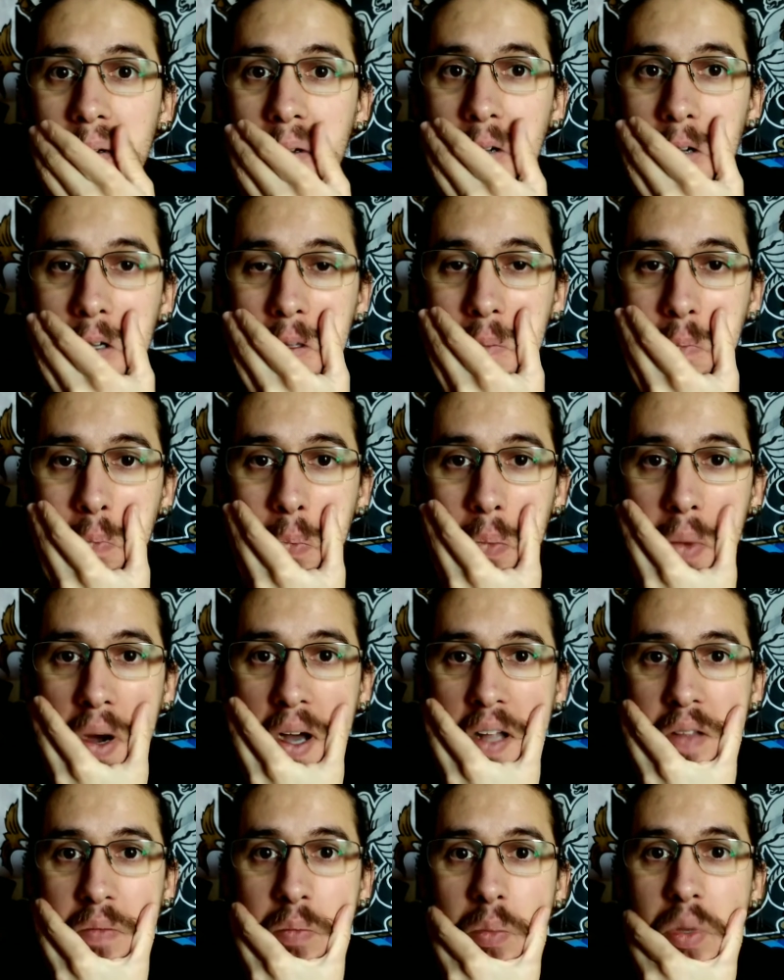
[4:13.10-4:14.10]
it
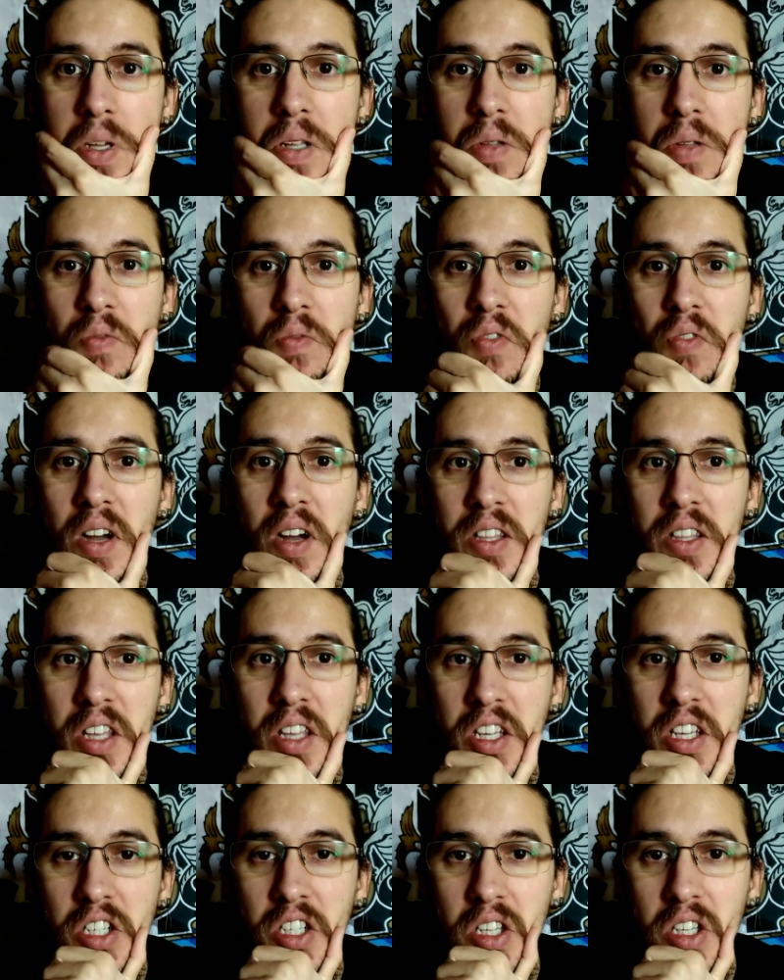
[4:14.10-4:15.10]
might be
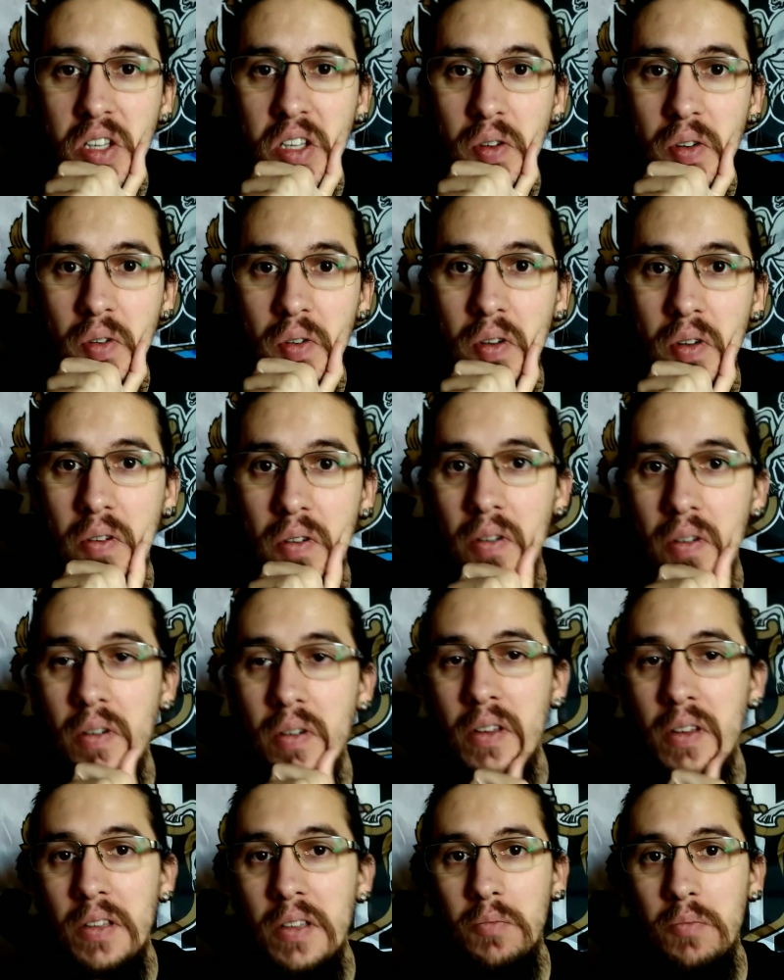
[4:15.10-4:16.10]
financed, uh,
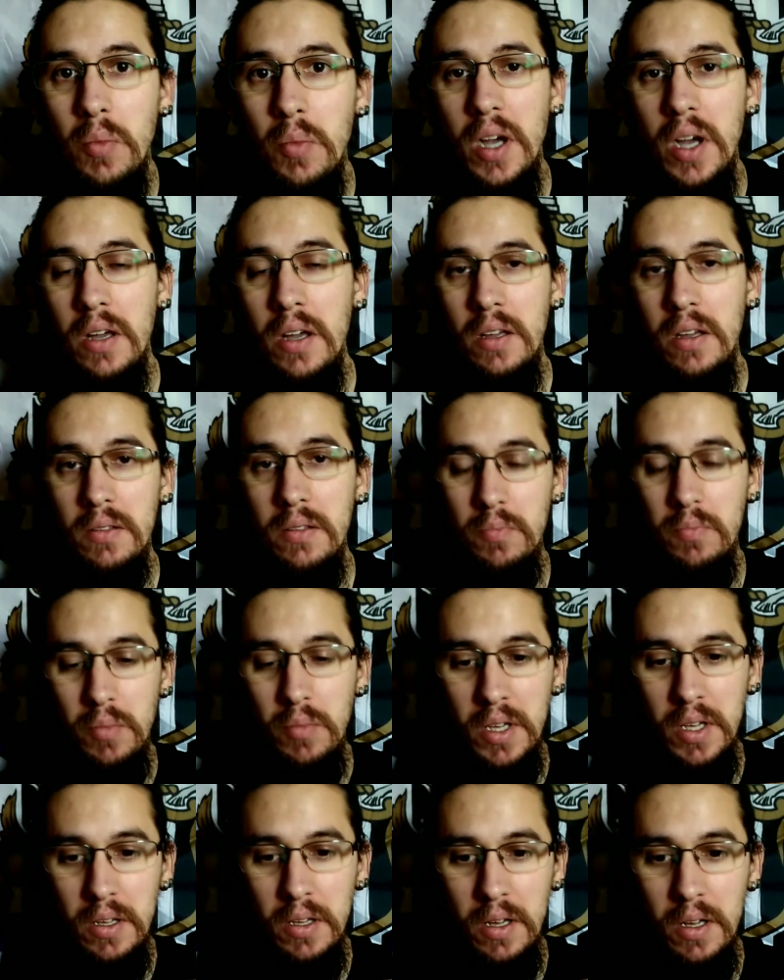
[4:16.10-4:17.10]
it might
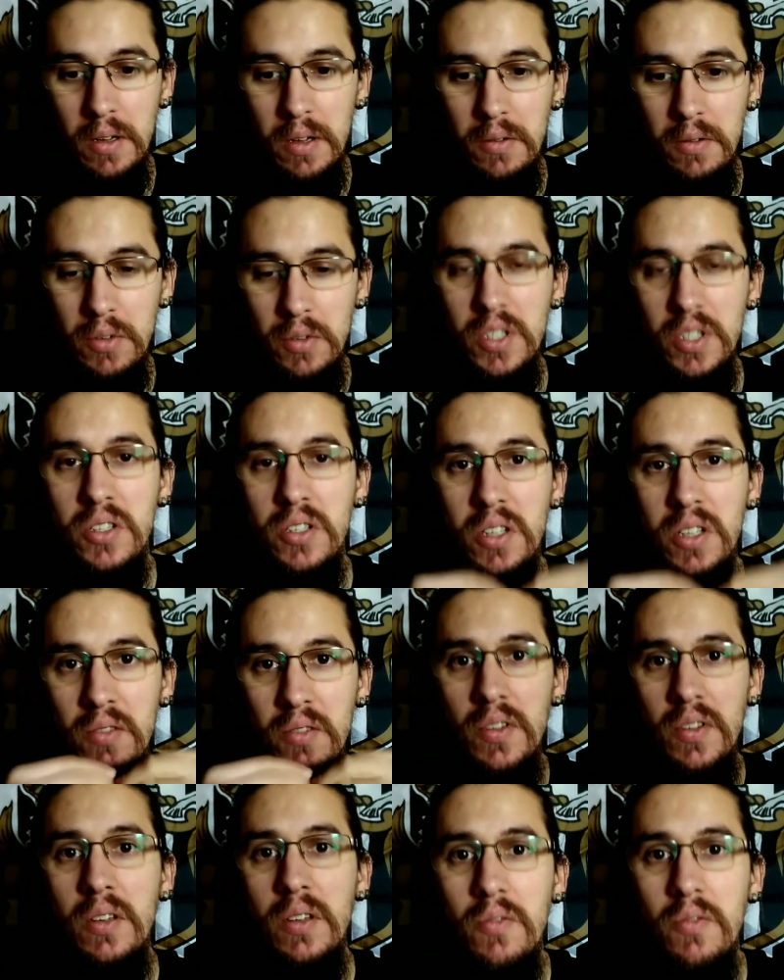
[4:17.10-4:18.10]
be uh,
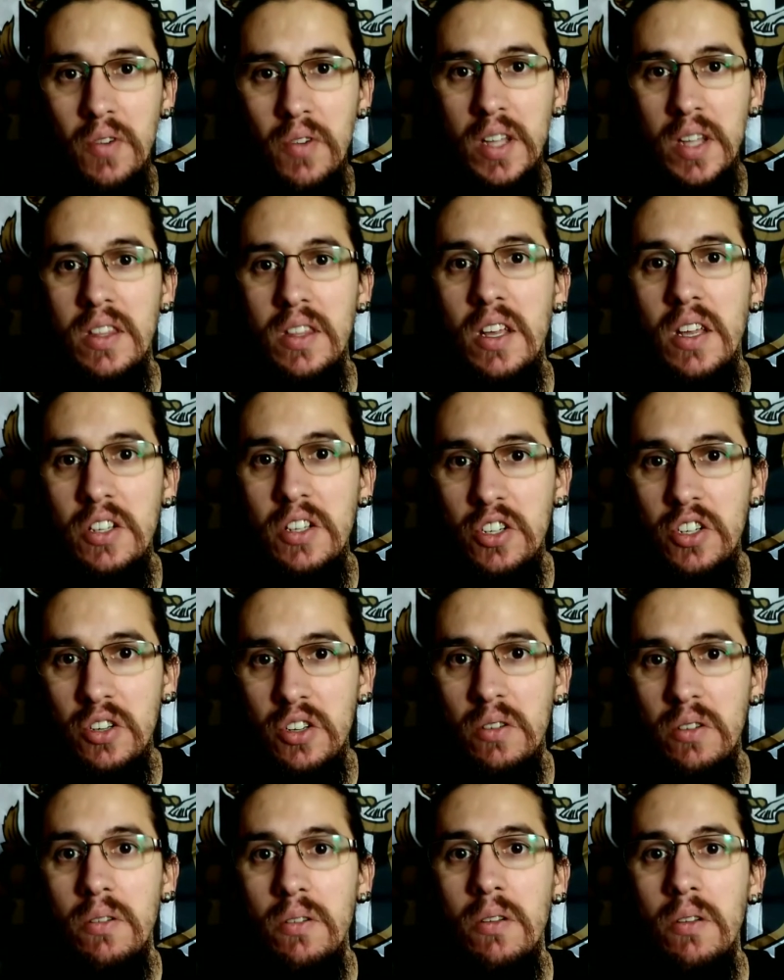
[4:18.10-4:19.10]
receiving
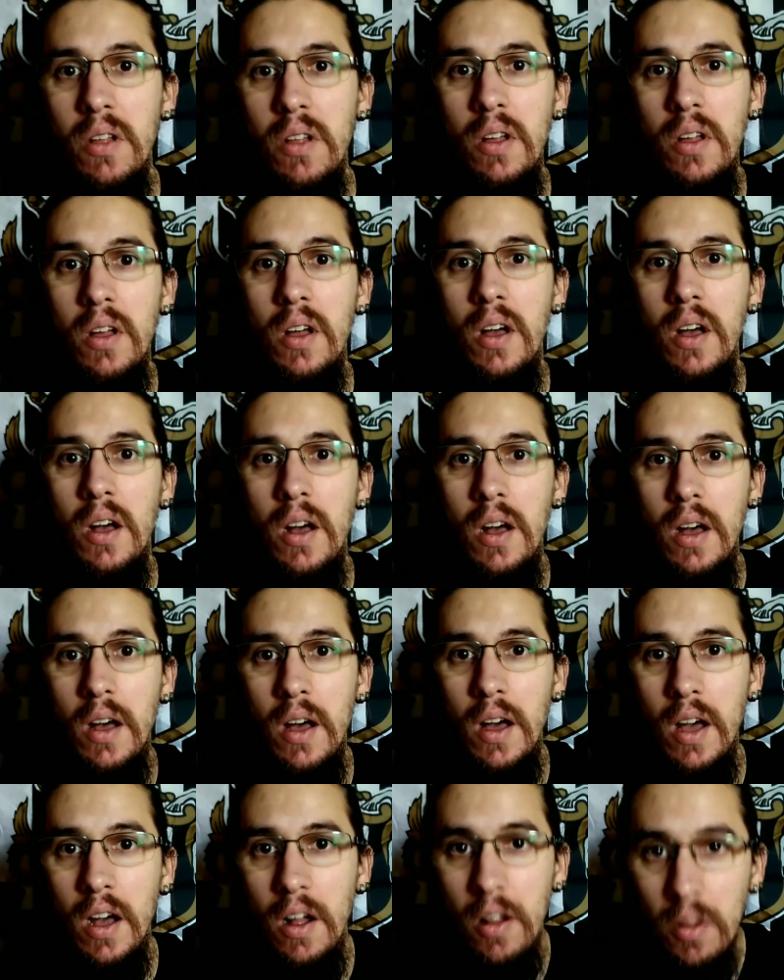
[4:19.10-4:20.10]
financial
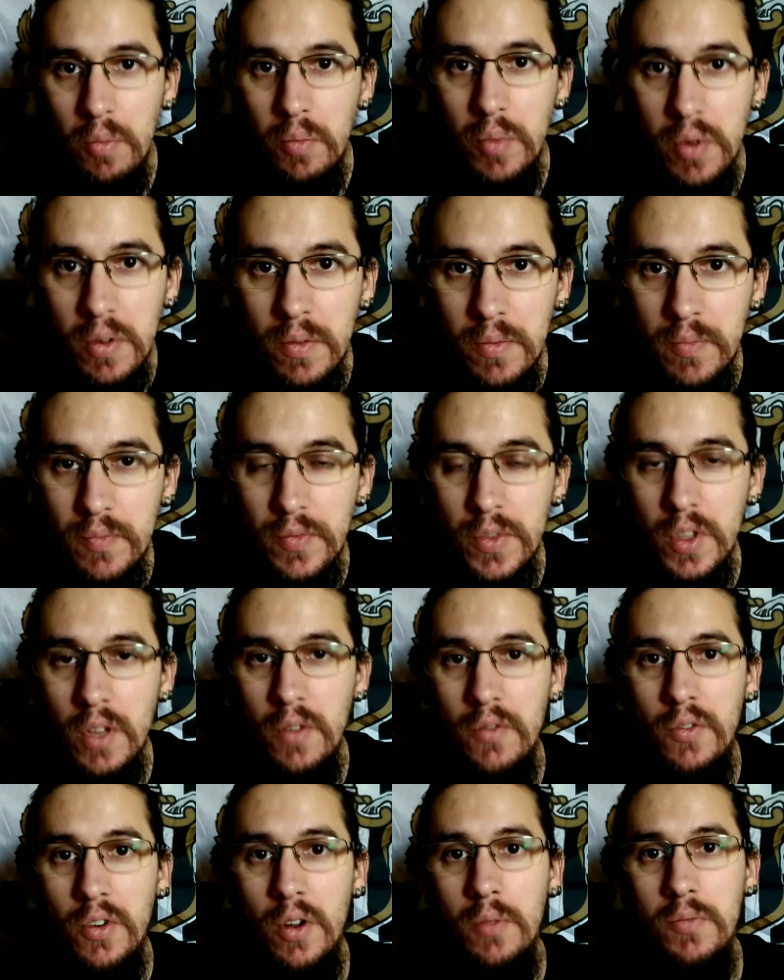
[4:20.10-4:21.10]
help
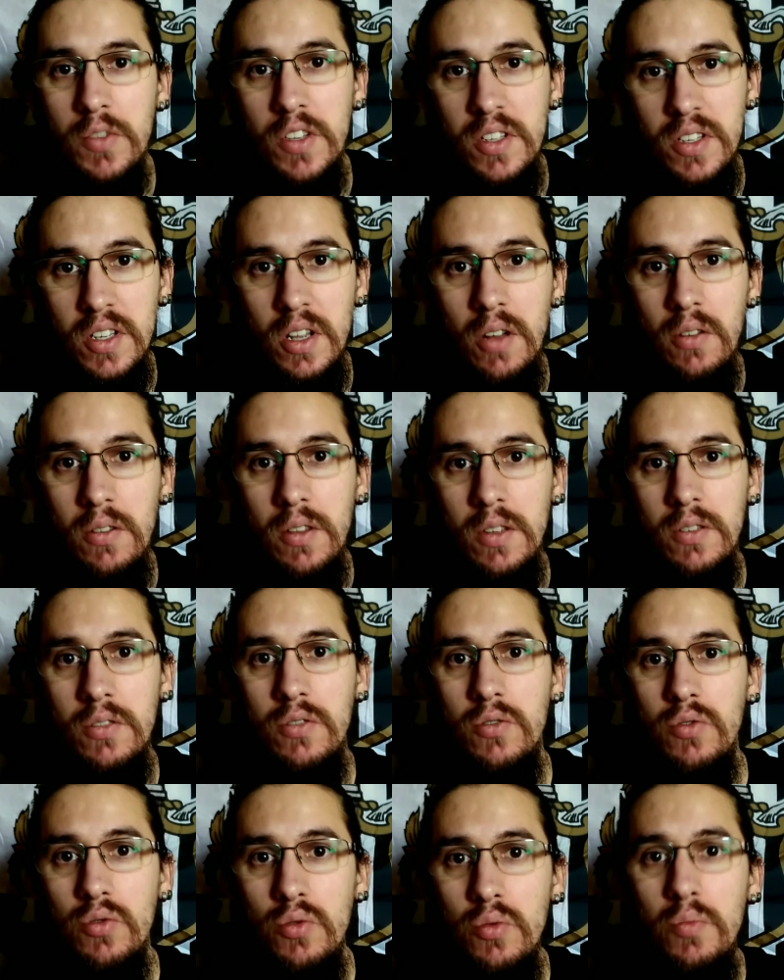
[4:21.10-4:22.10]
from the
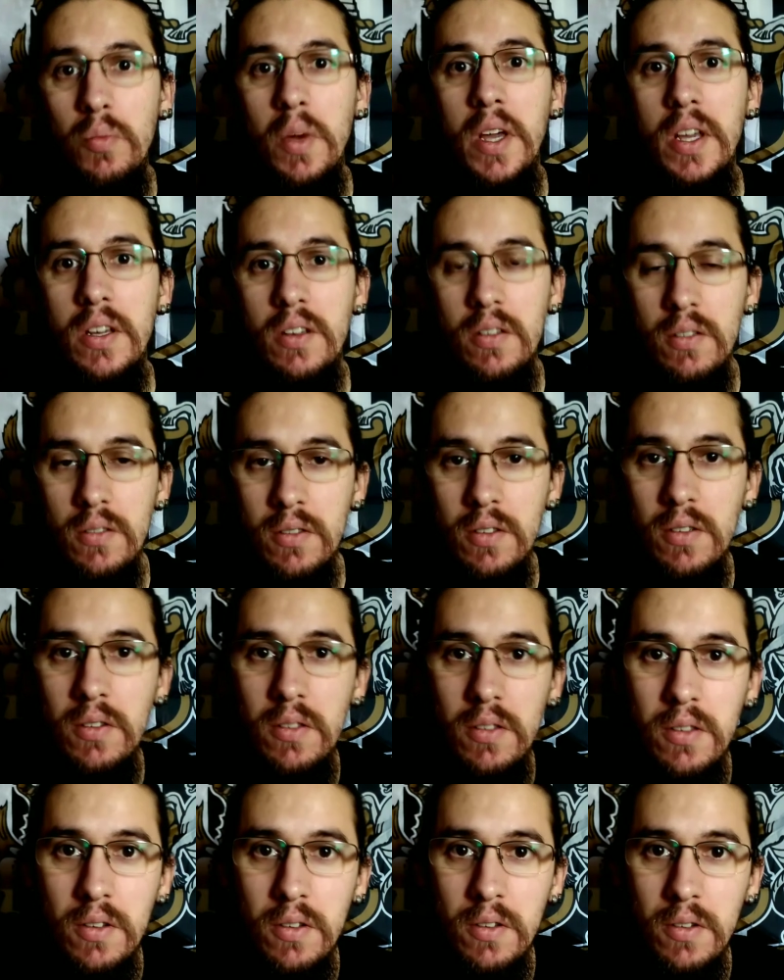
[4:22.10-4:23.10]
Saudis to make the,
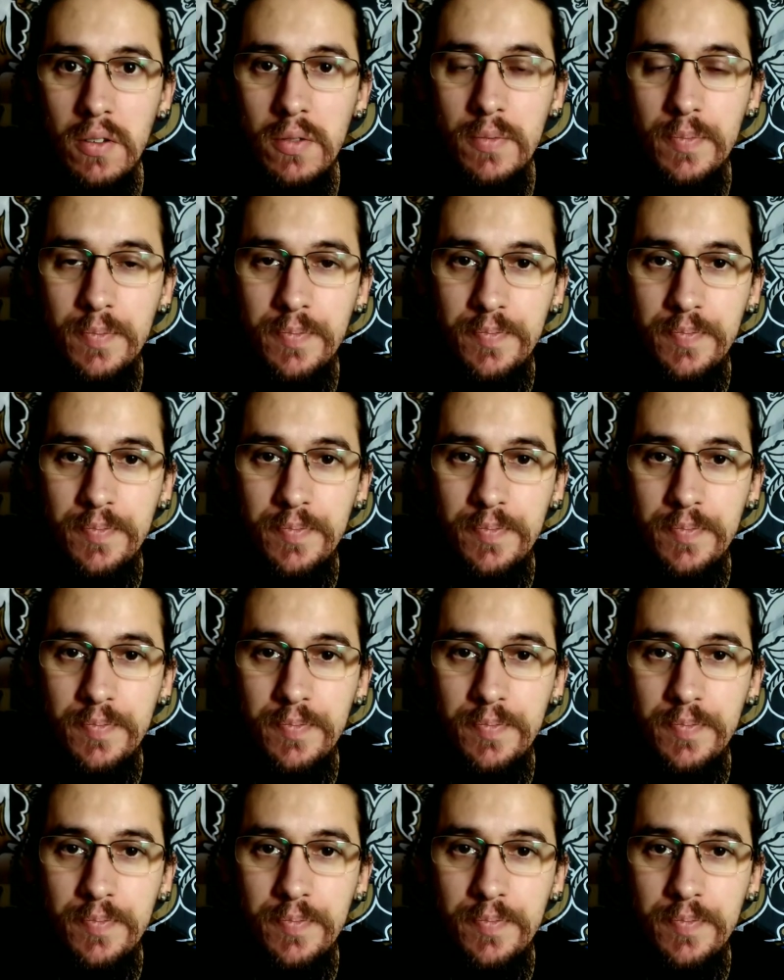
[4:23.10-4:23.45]
the